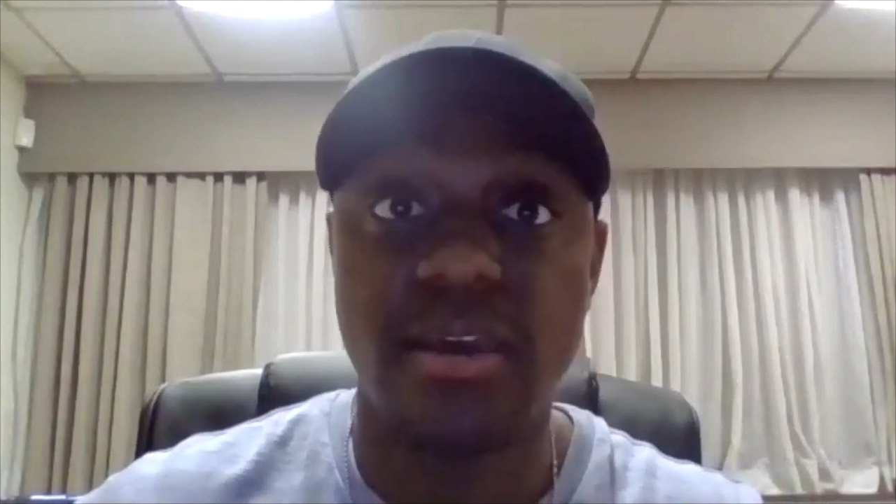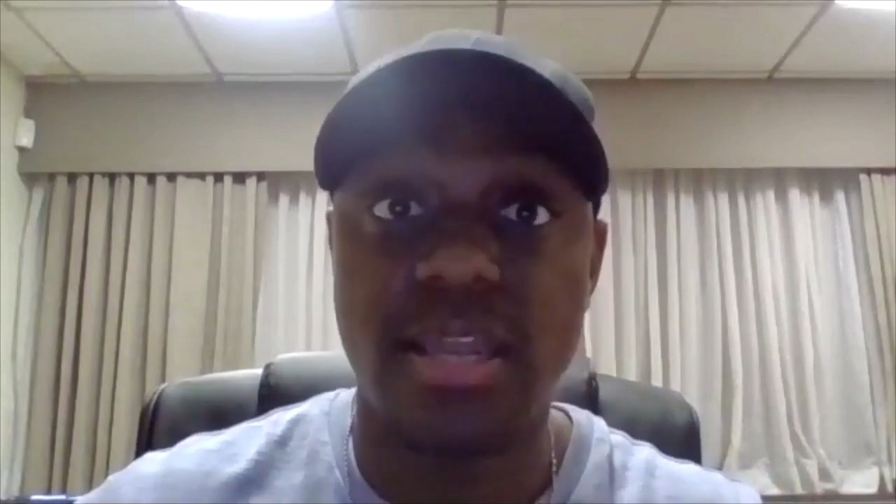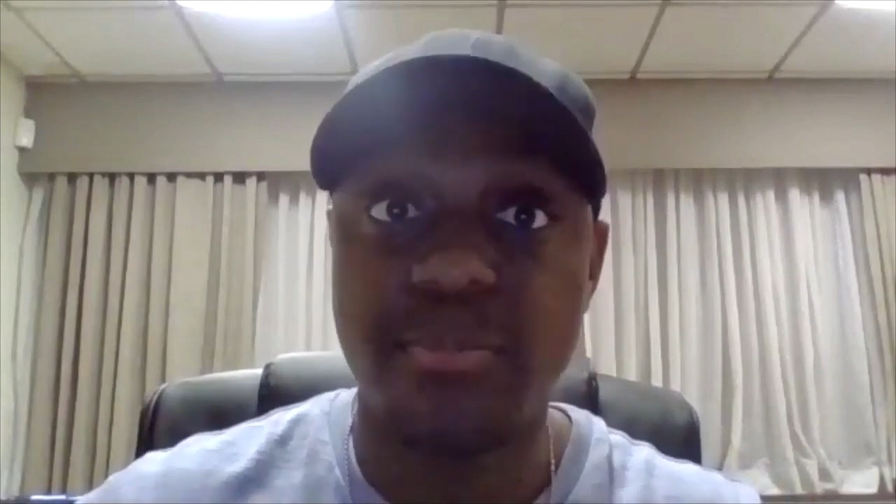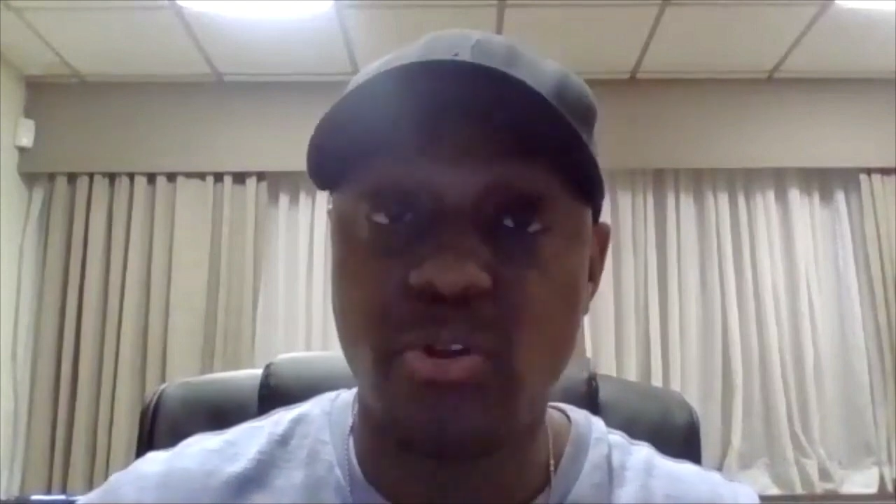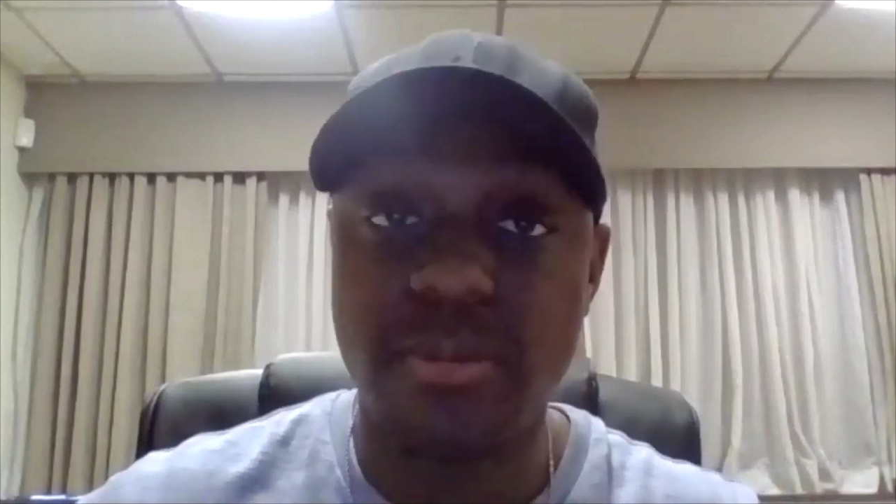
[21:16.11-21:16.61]

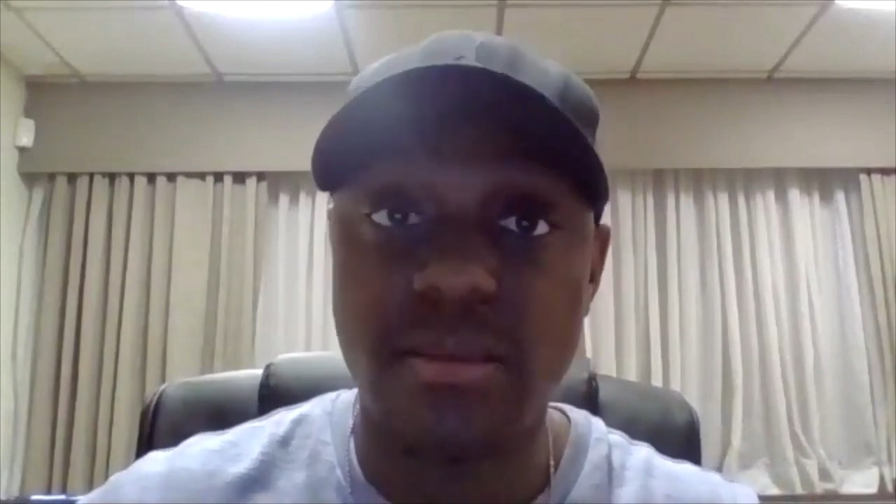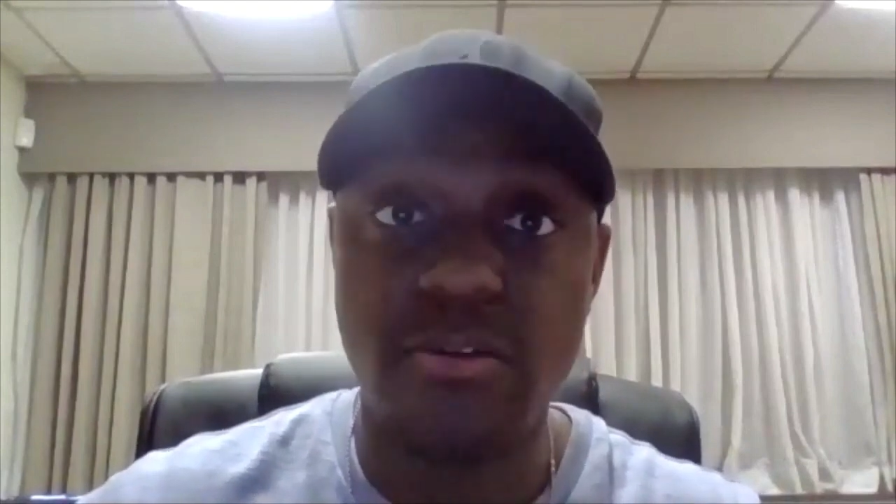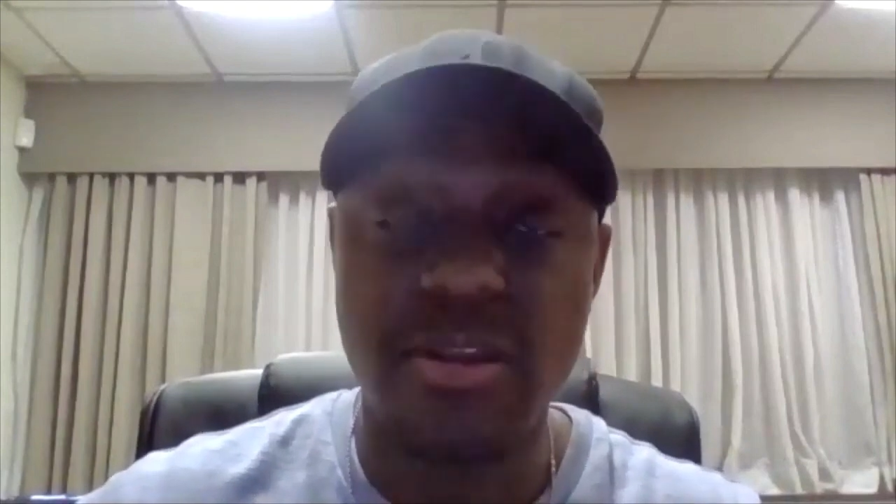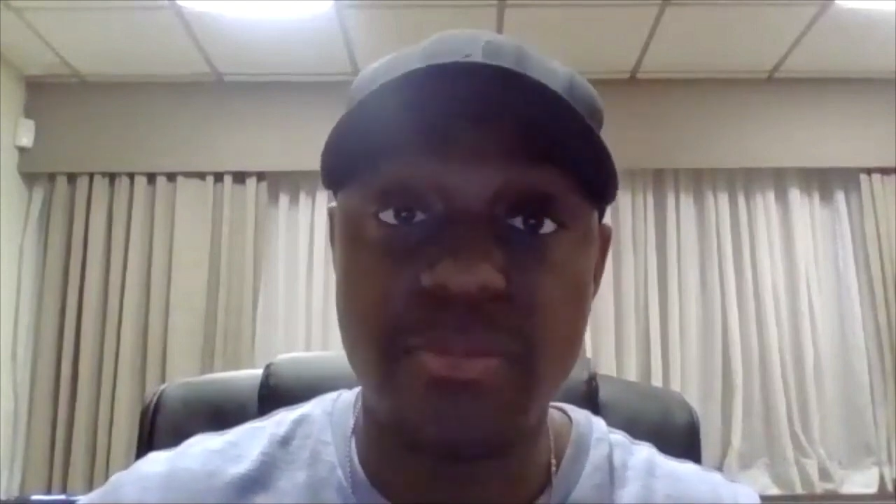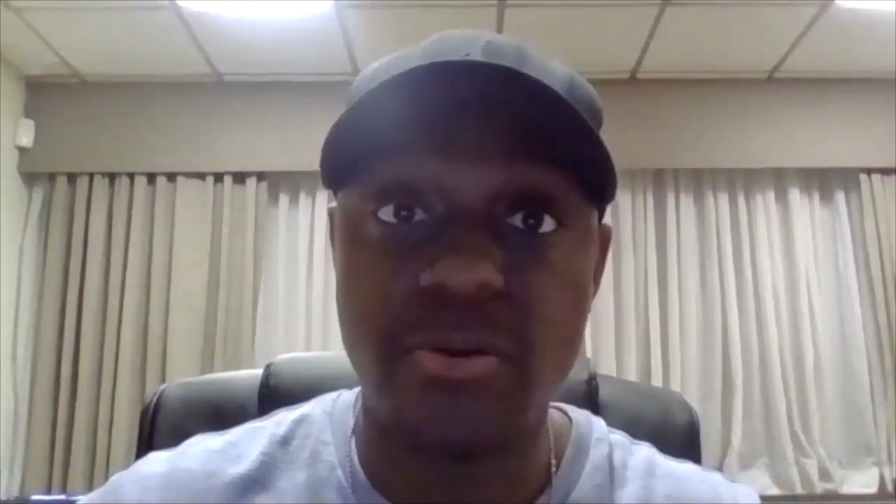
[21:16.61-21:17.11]
Unemployment at
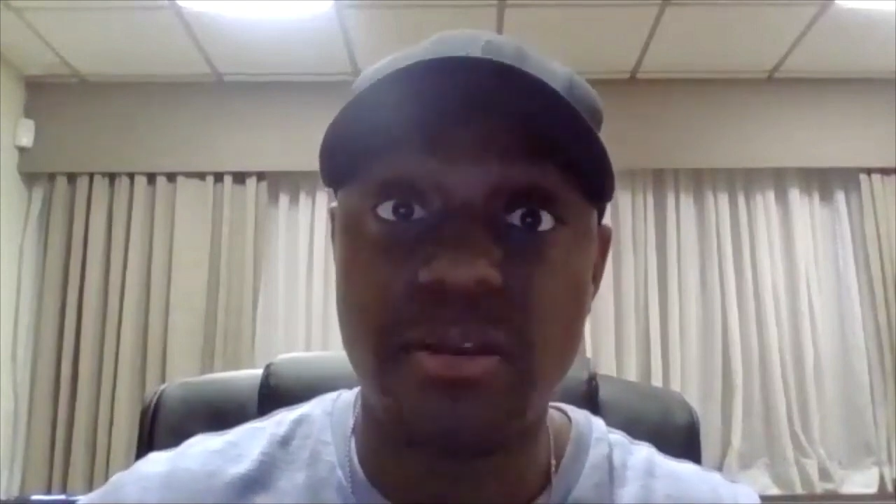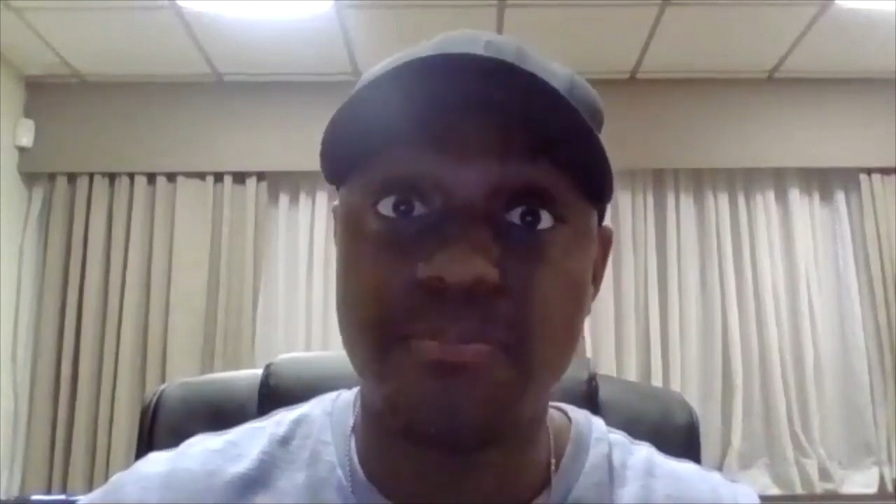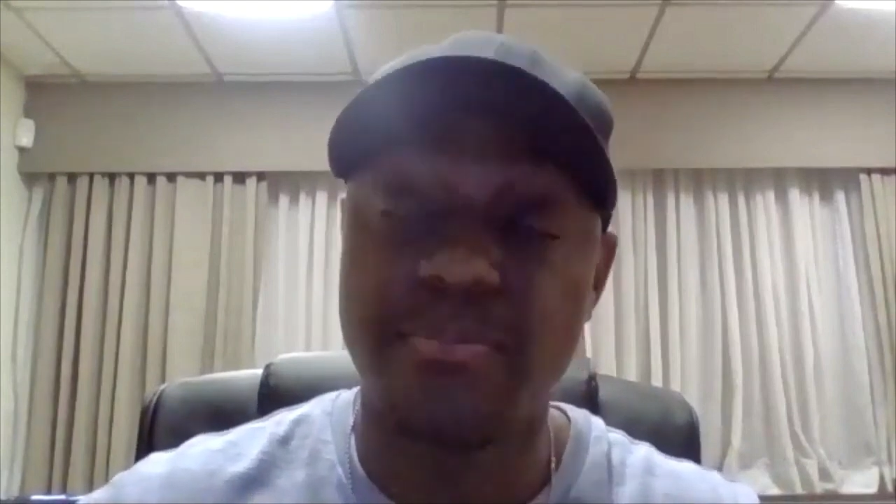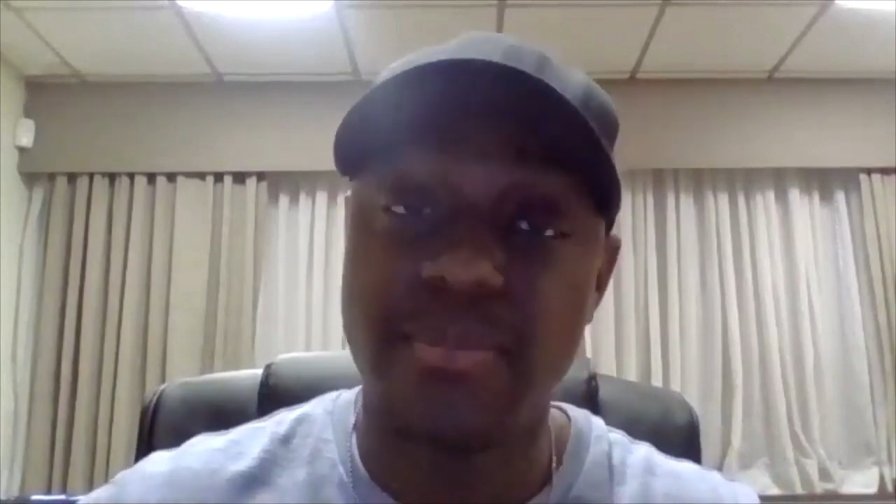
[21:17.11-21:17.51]
30 million,